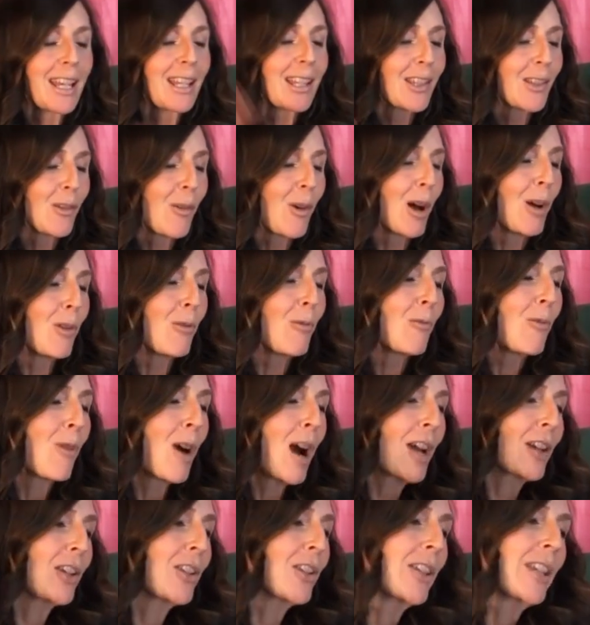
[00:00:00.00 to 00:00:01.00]
So I'll
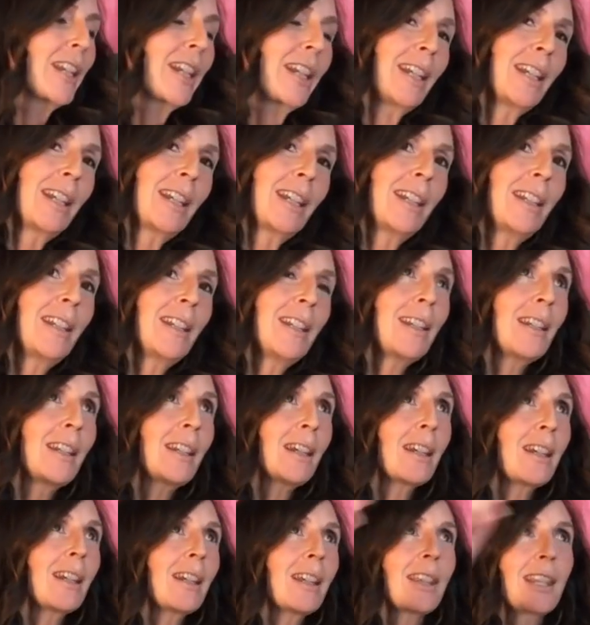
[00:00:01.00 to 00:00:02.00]
wash it
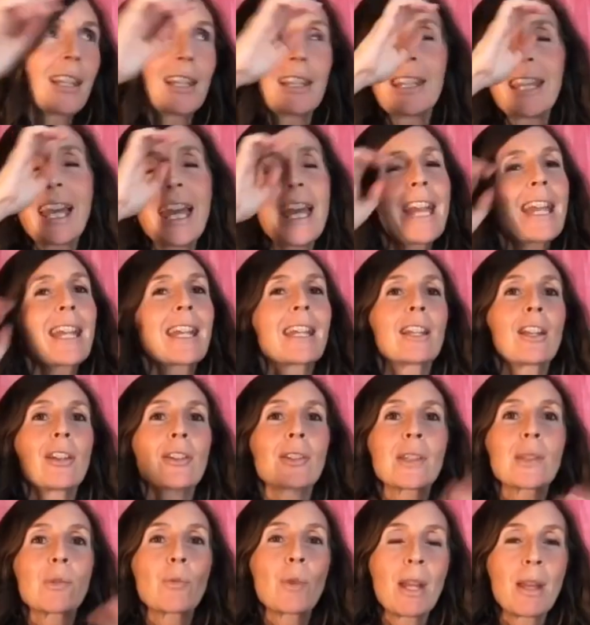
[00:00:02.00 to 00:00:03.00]
in the lake and
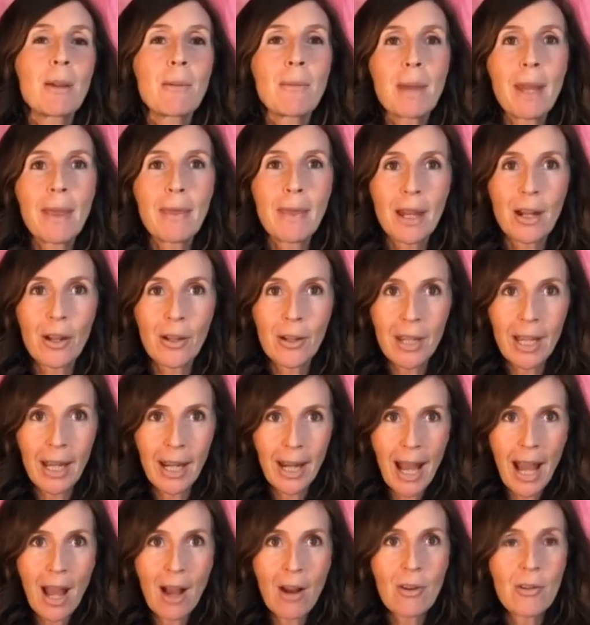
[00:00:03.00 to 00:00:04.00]
I'll swim, and then I'll
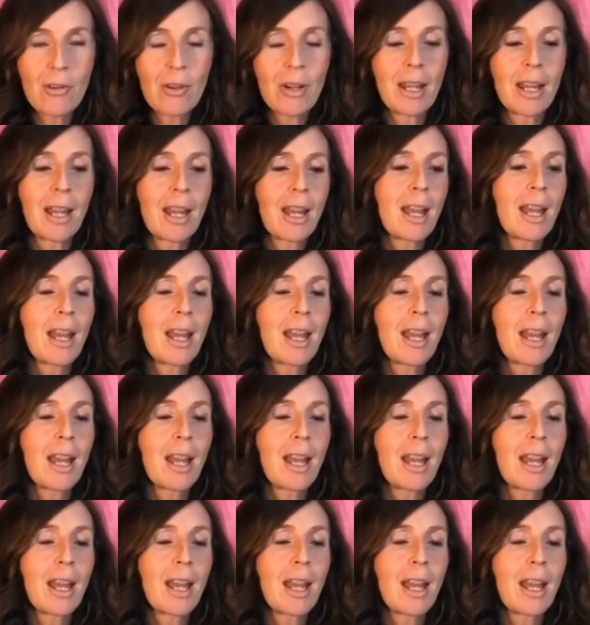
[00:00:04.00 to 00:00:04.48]
get out,